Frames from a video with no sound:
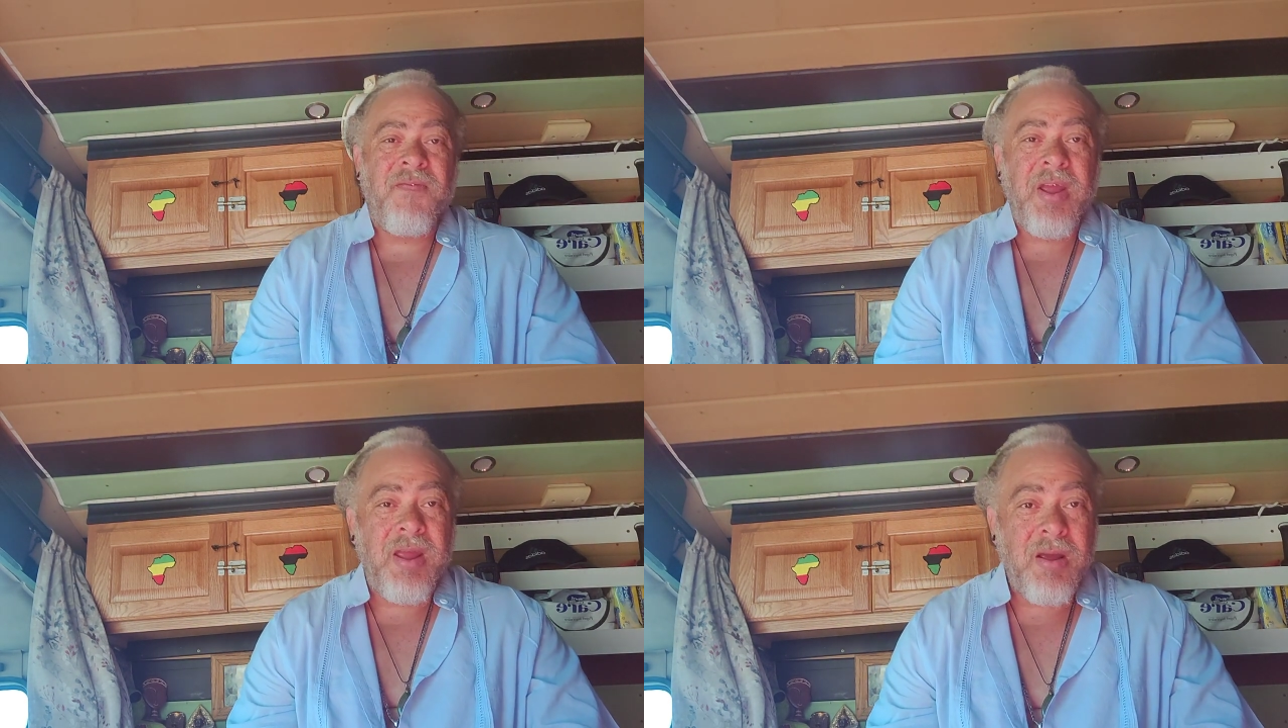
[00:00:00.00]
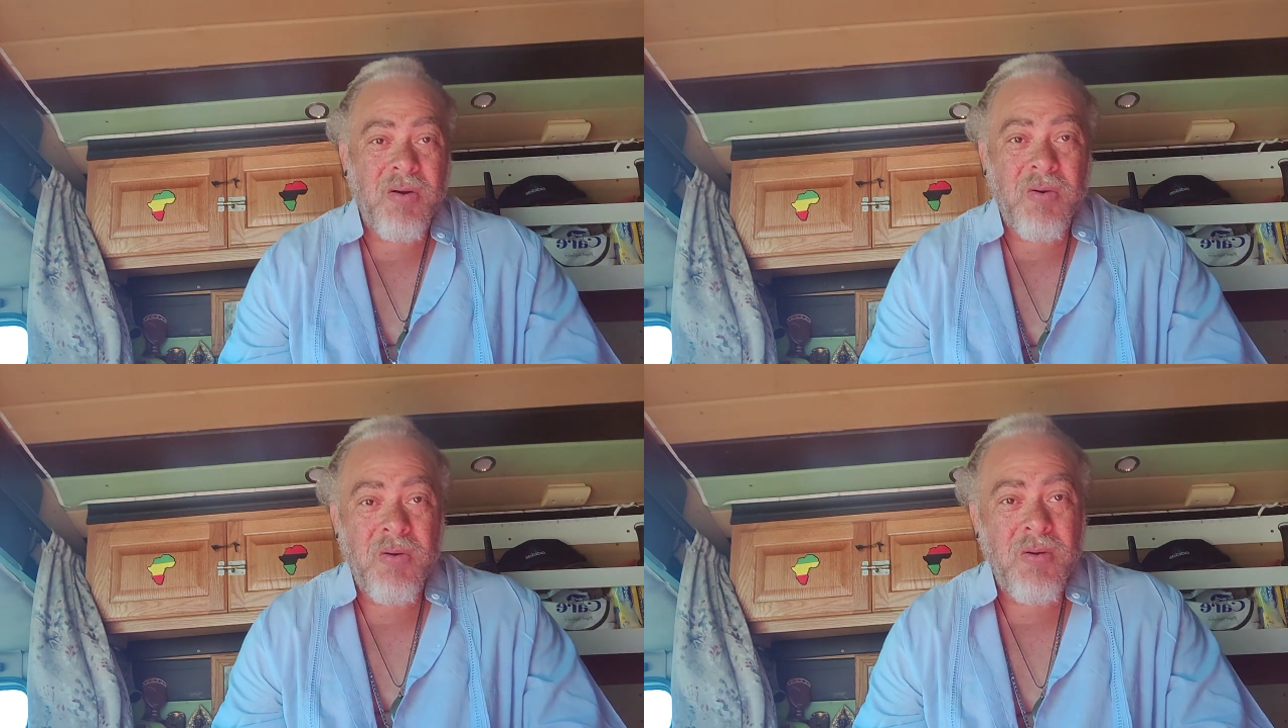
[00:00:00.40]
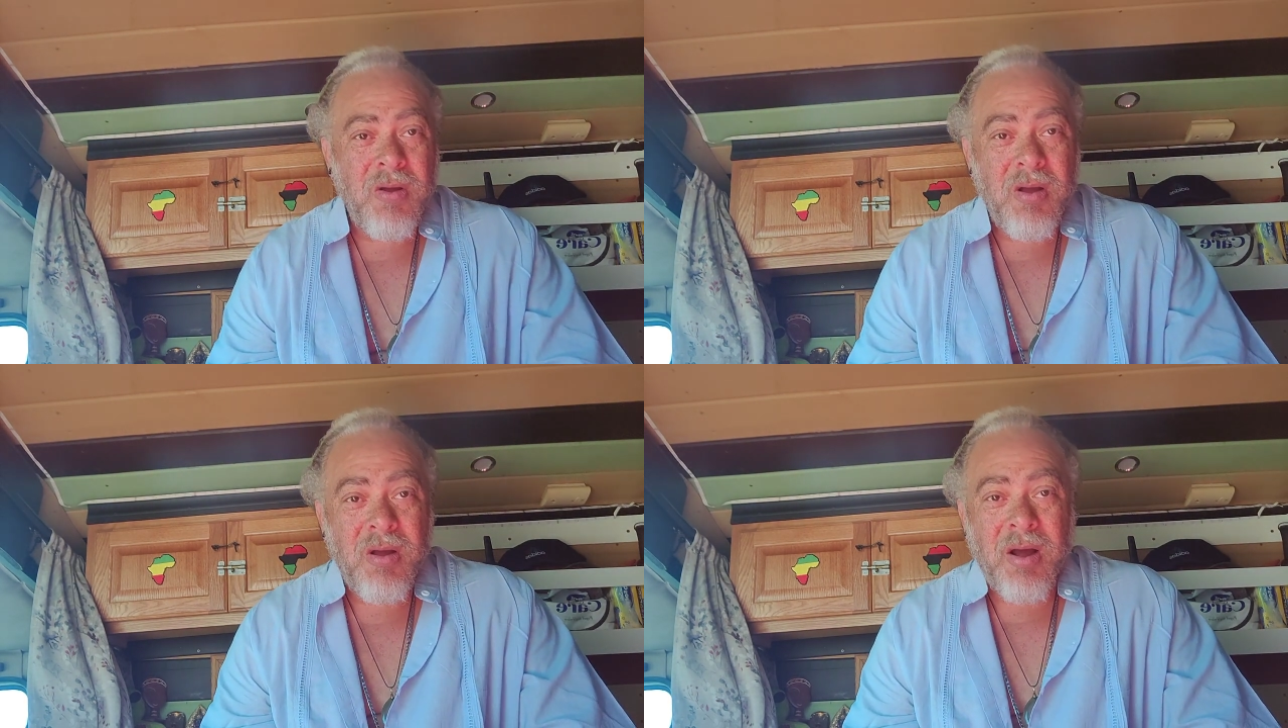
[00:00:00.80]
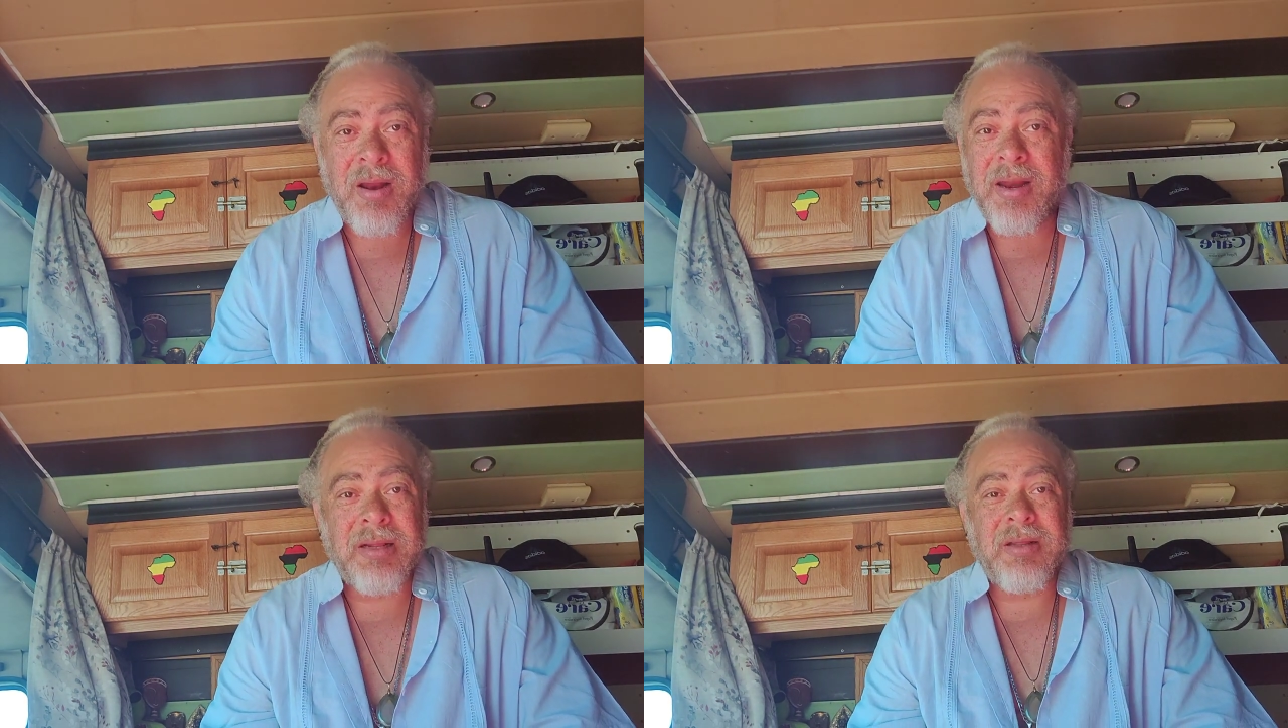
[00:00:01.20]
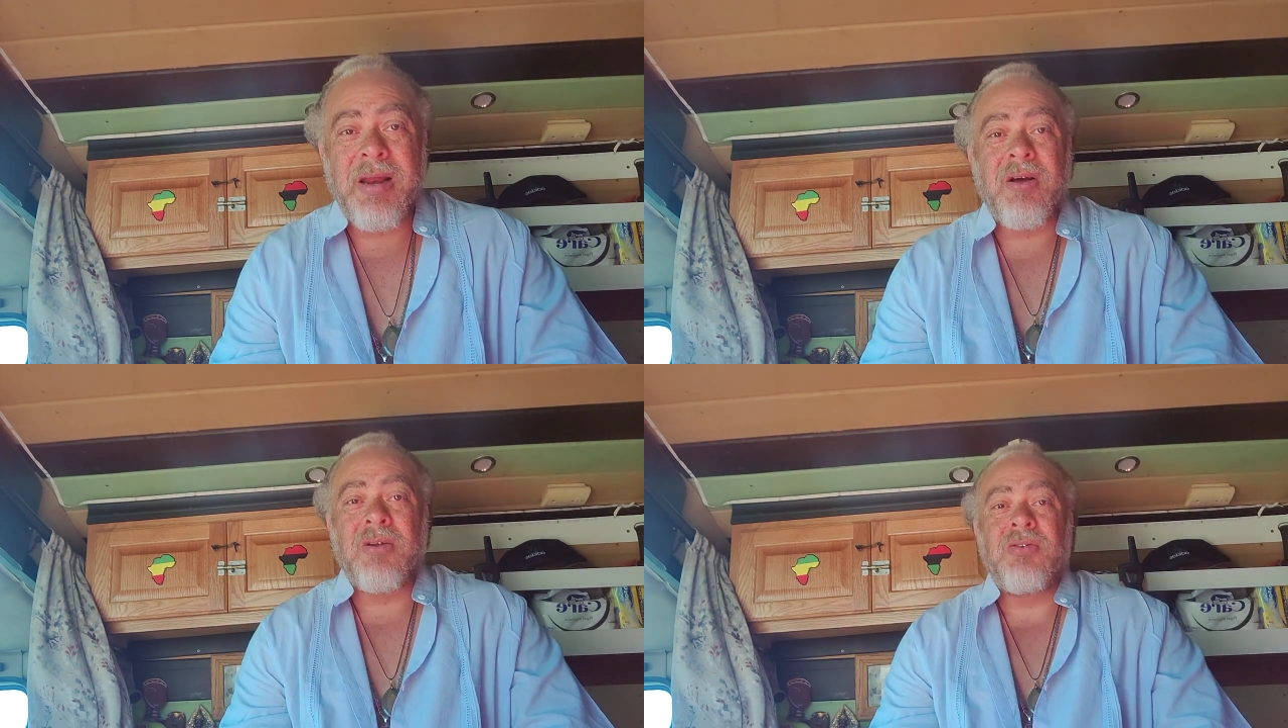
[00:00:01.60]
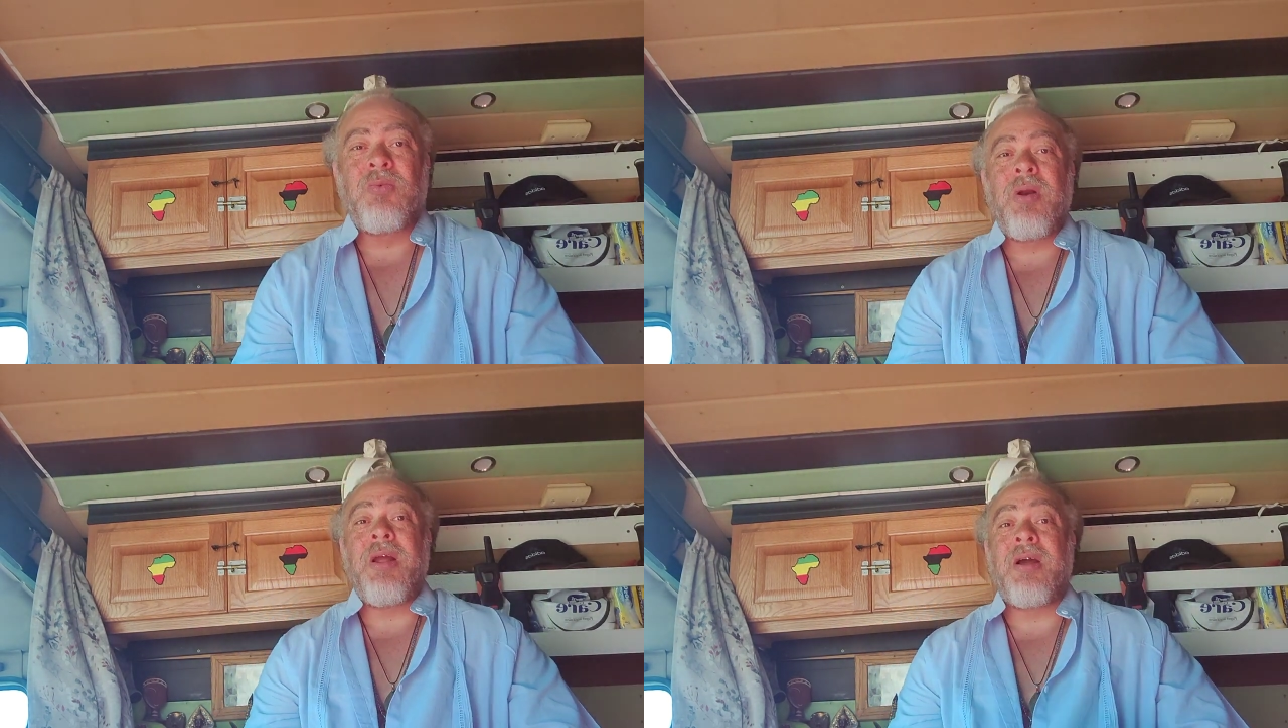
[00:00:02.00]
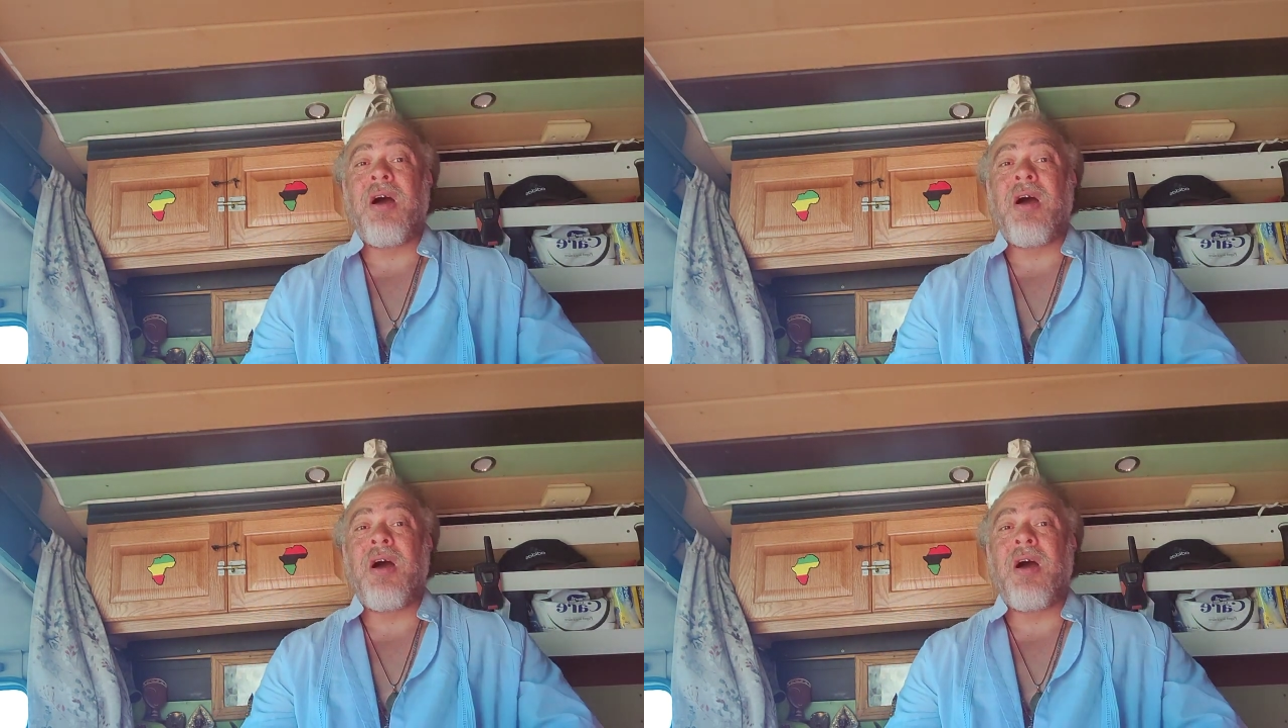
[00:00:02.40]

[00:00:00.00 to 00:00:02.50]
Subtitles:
feel, or nothing else when it